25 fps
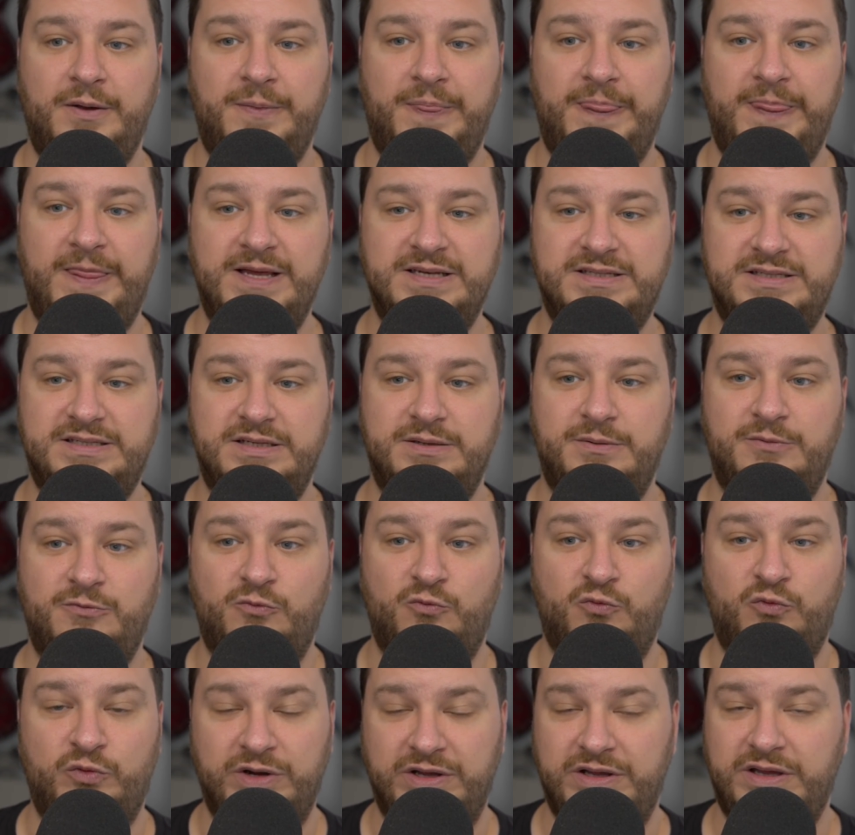this
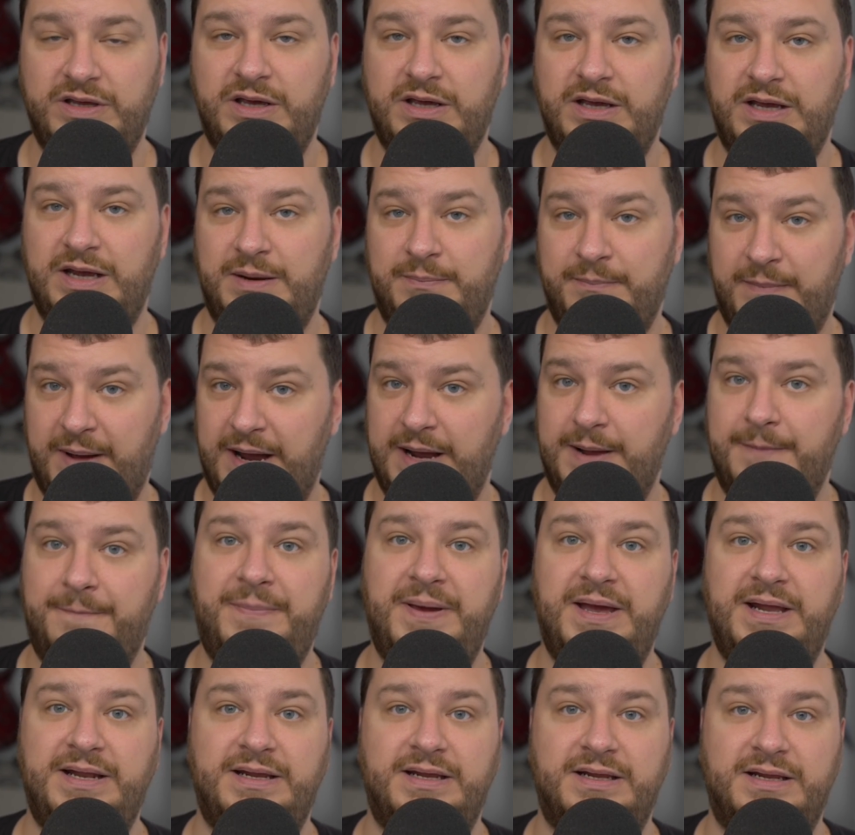really, in my
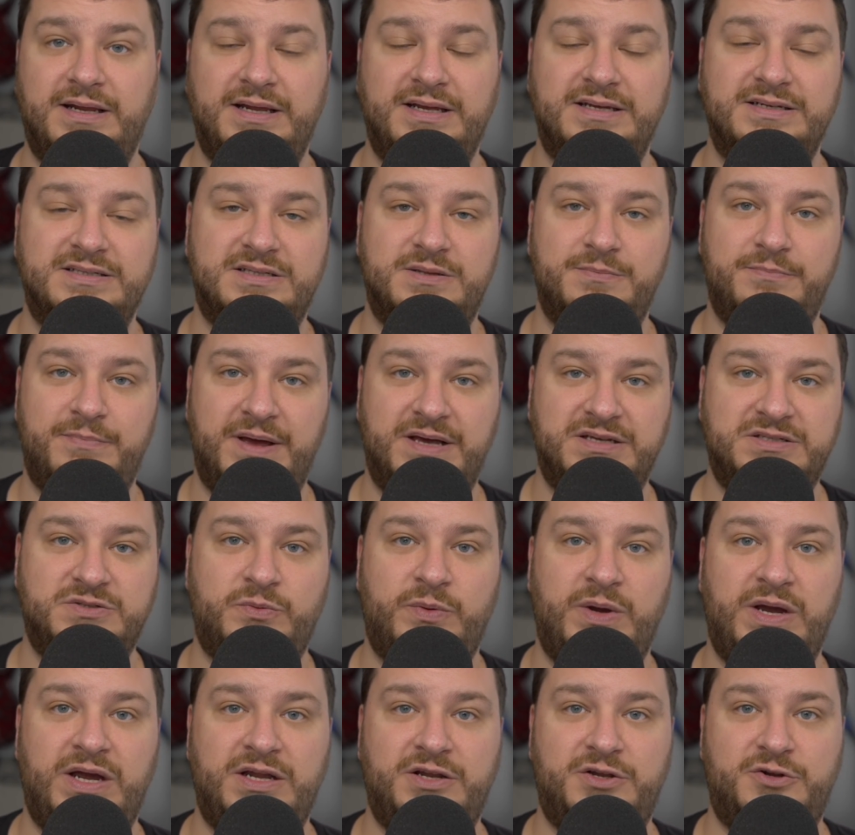opinion, is the best
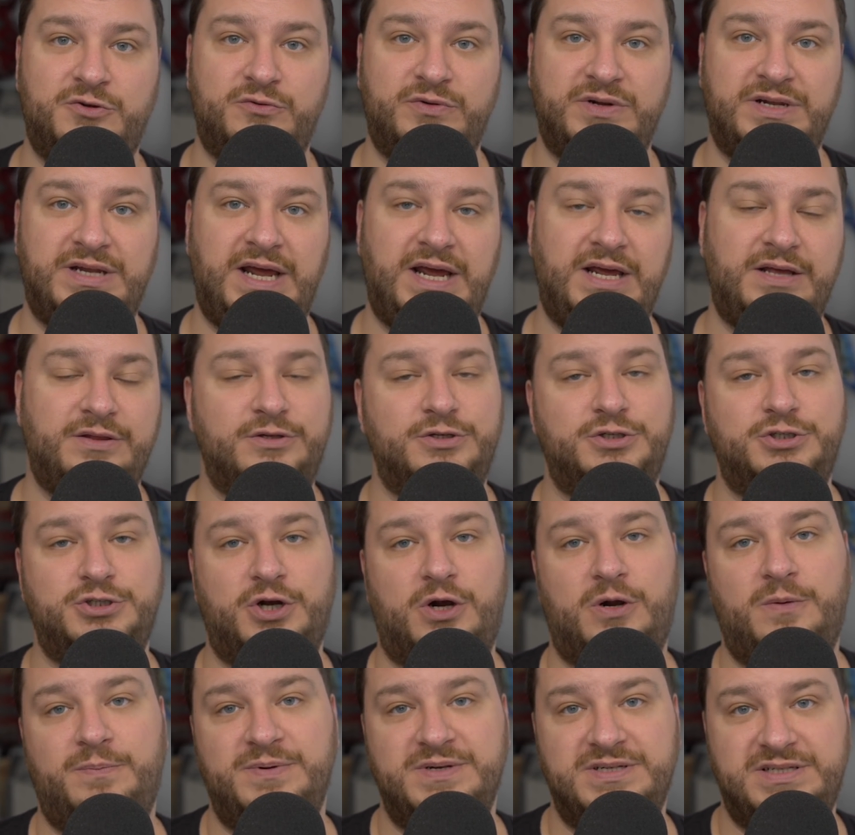way to retain the
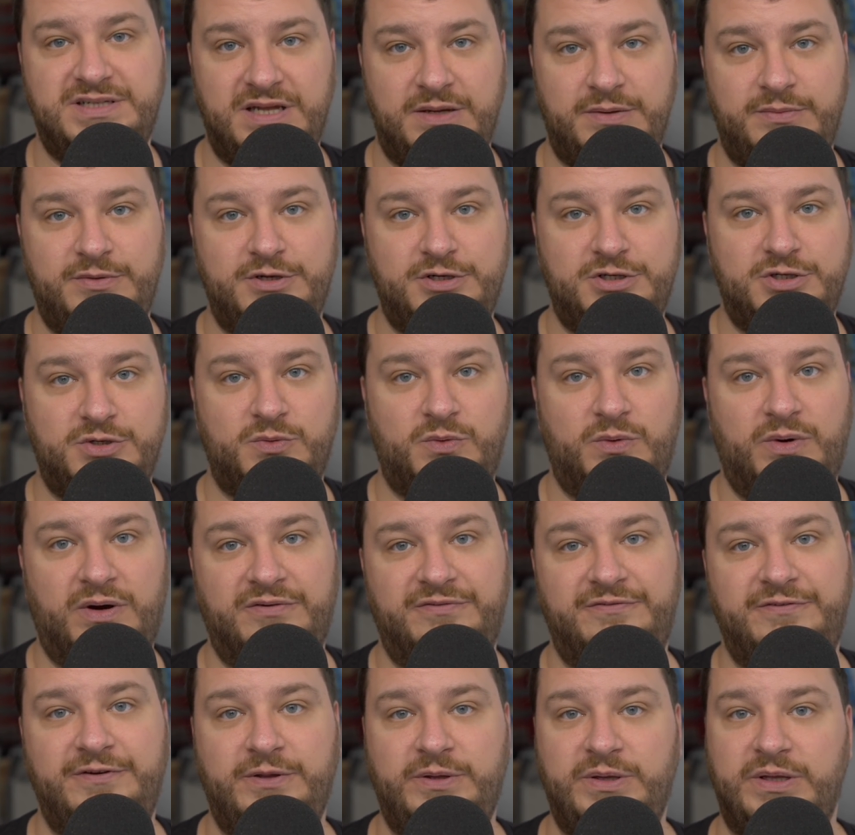sharpest image while
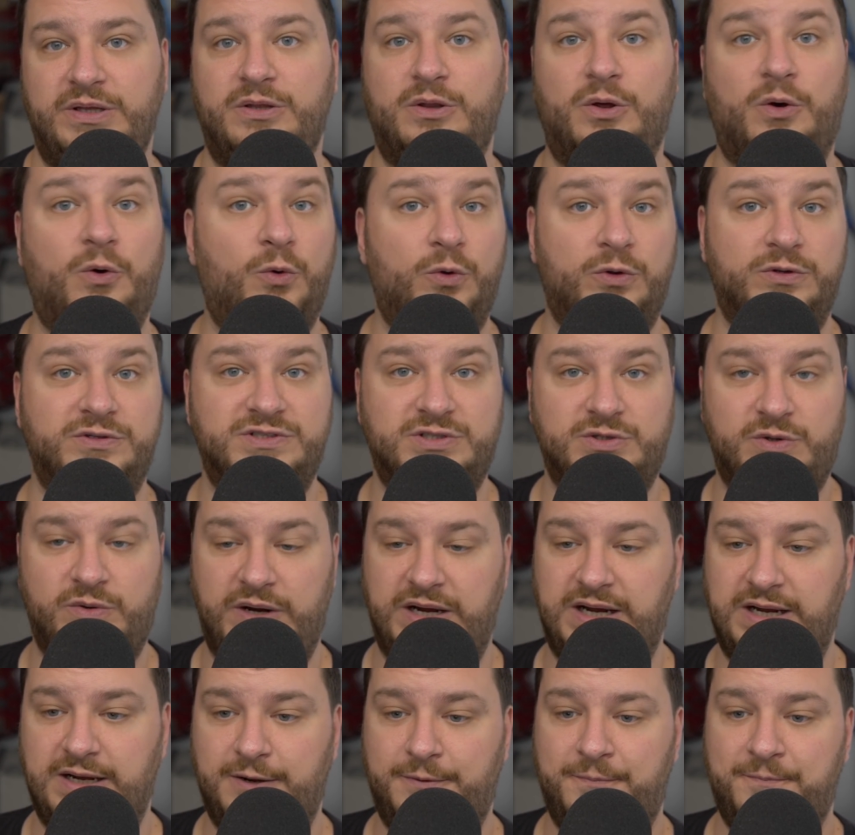filling the whole
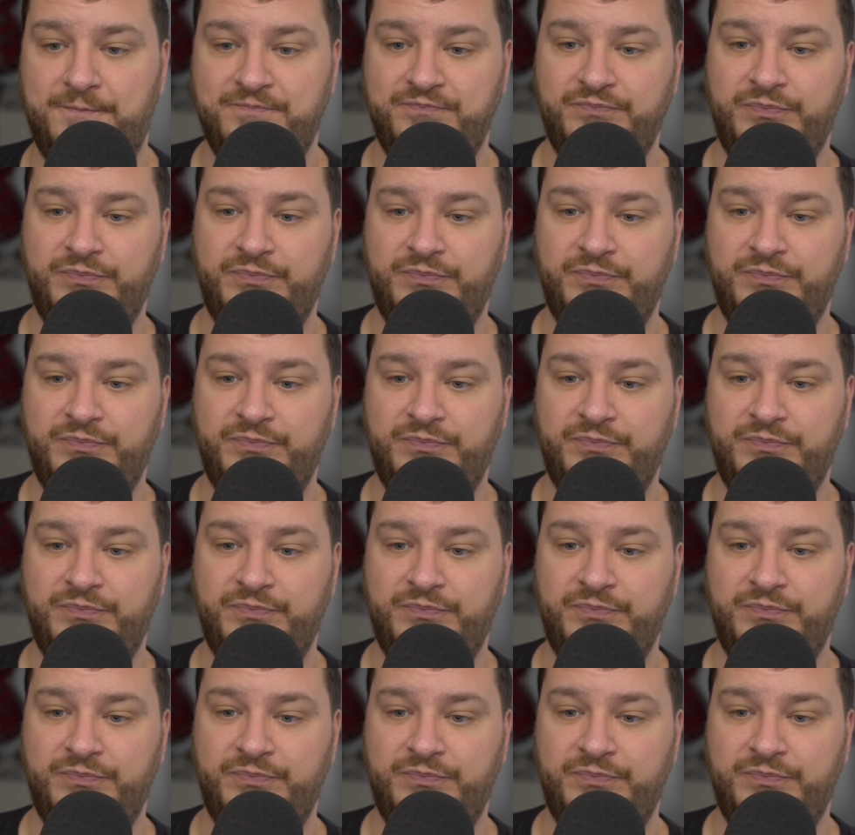screen.